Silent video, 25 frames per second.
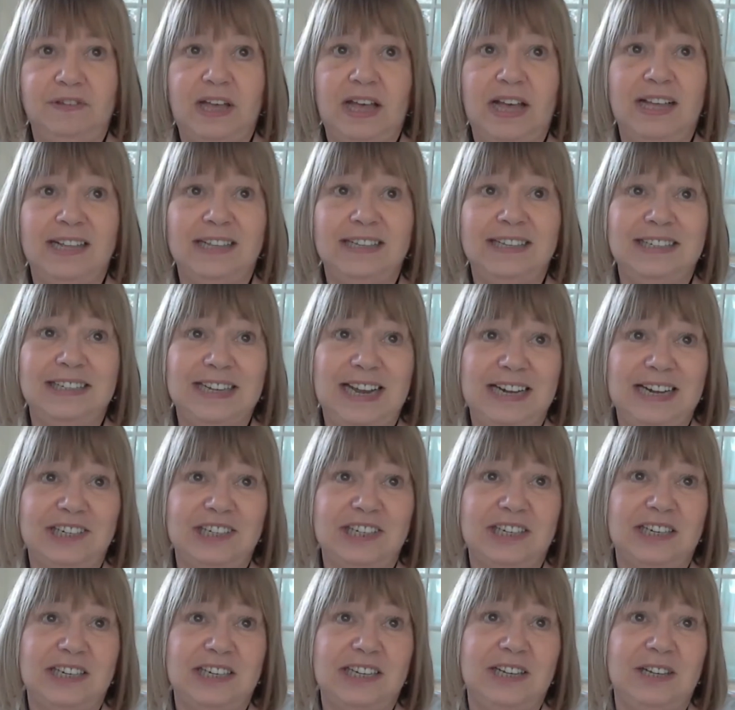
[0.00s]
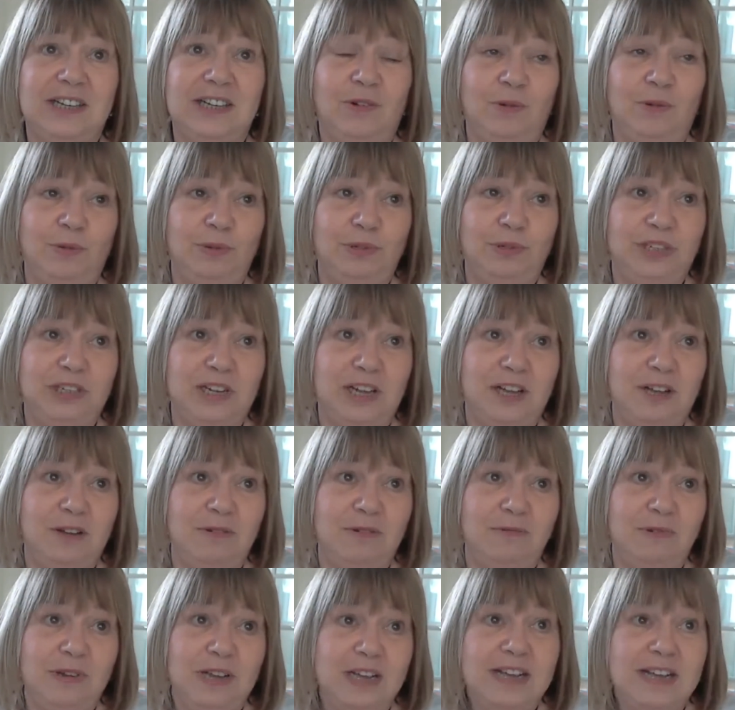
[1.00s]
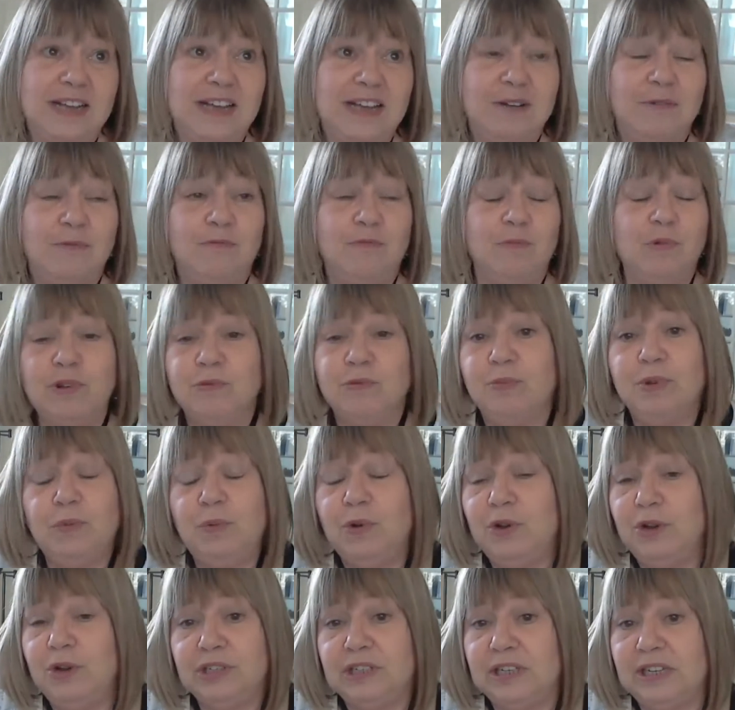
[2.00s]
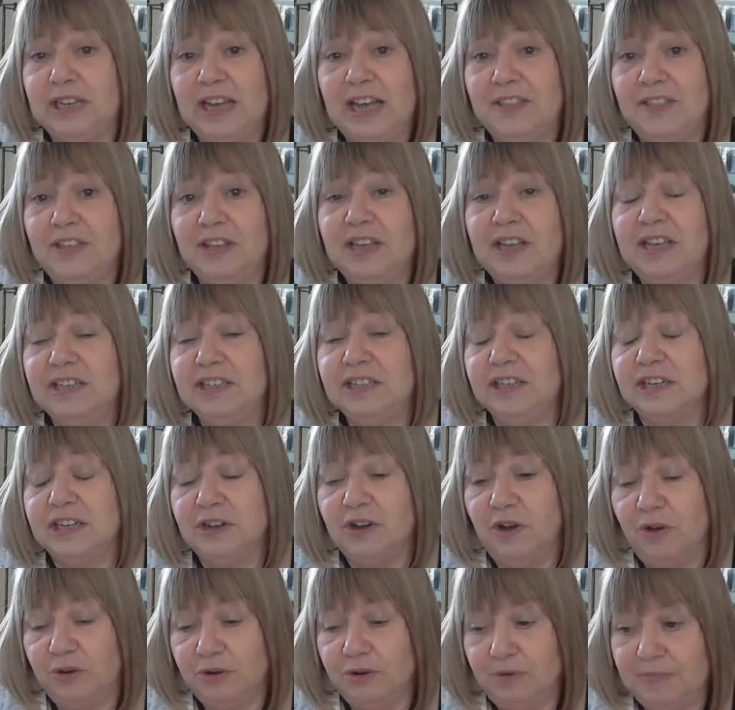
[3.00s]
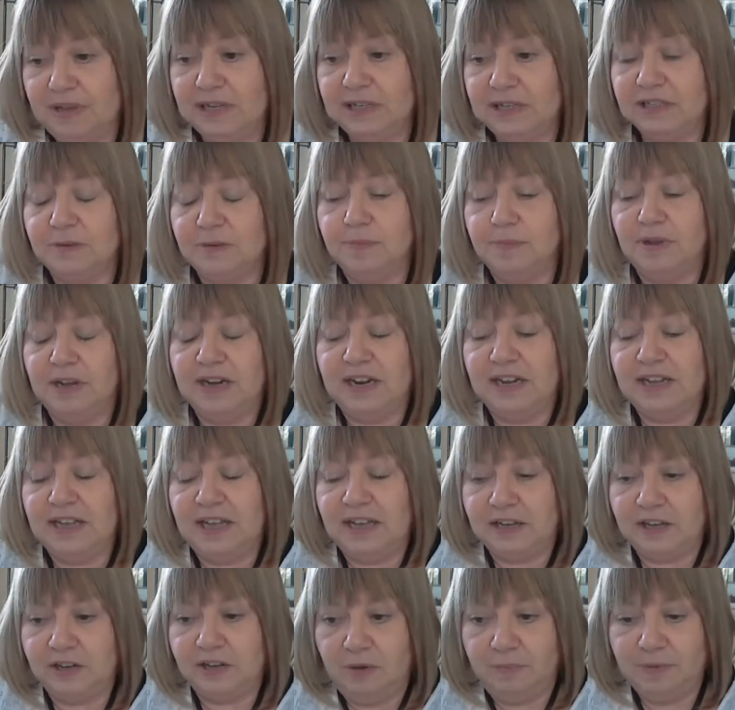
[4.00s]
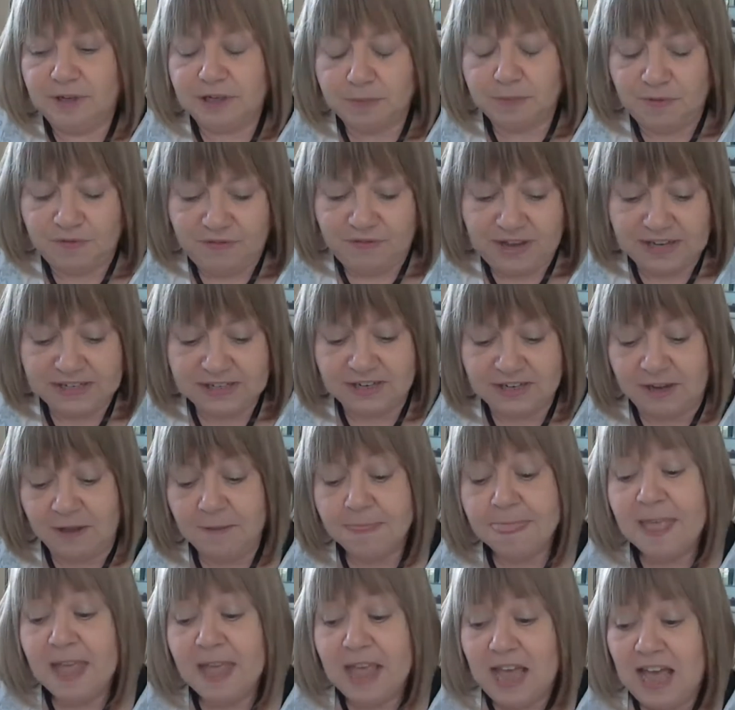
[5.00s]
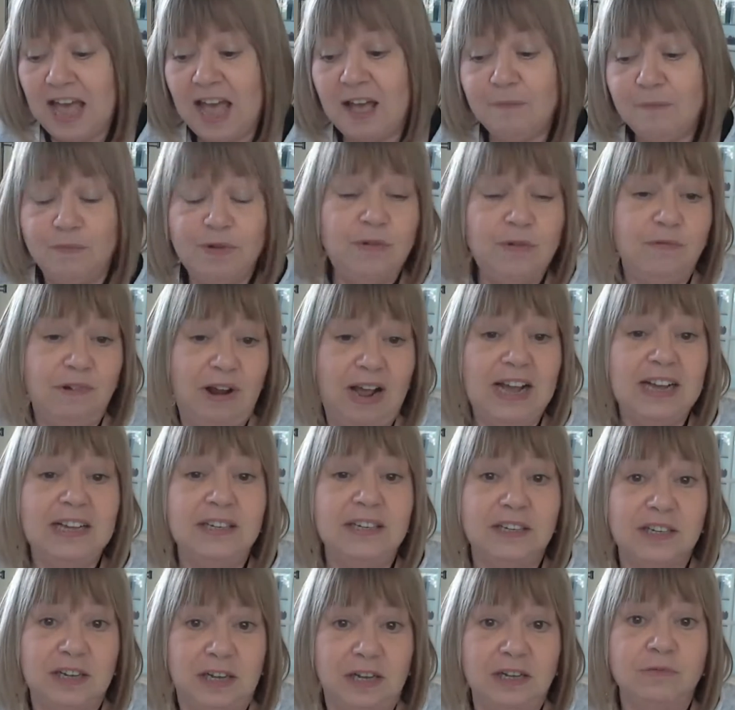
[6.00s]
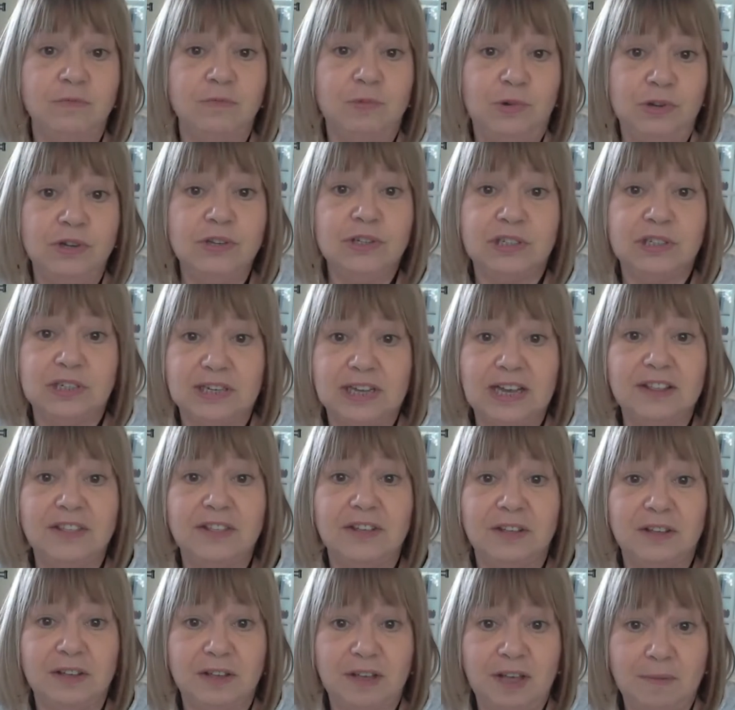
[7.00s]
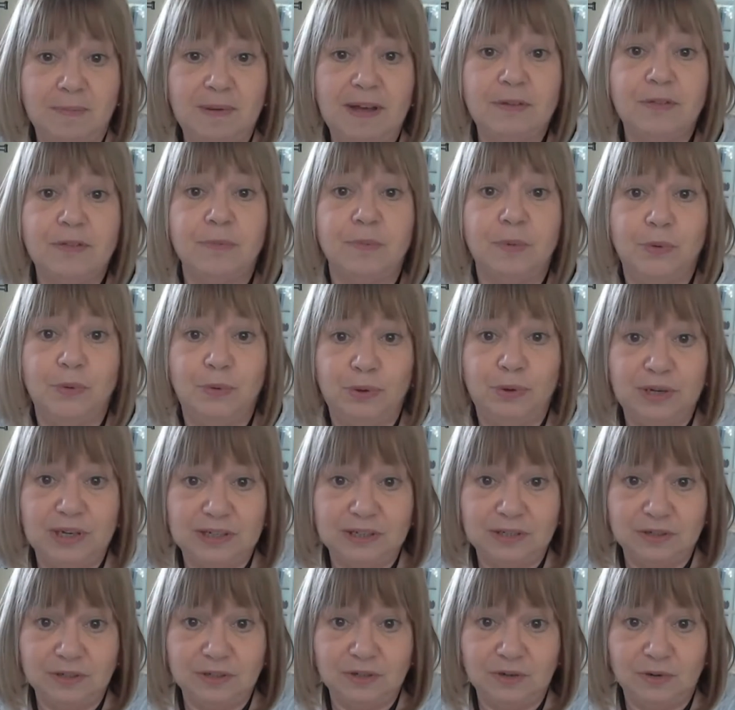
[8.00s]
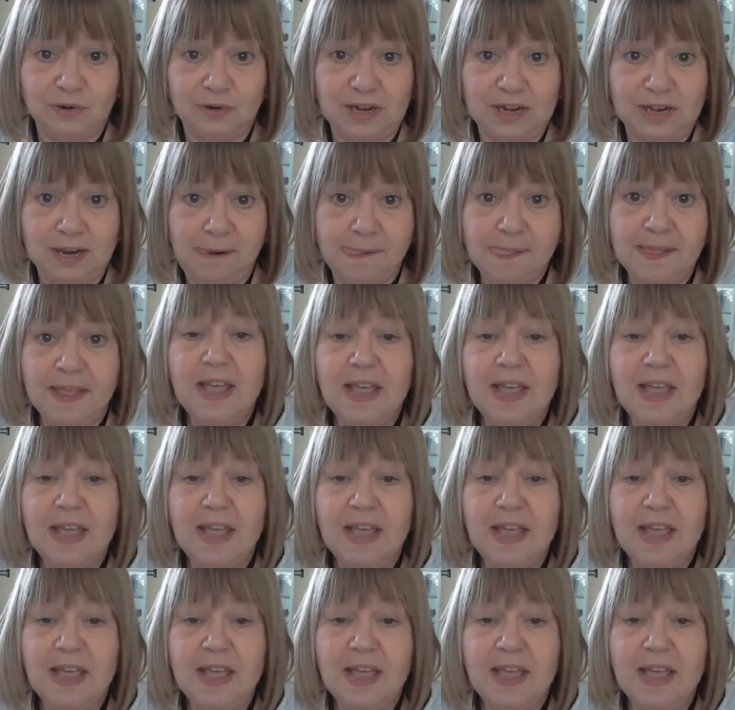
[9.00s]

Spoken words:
And he's actually also, we work together. He's an economist, an economics professor, and we write and work together about the porn industry.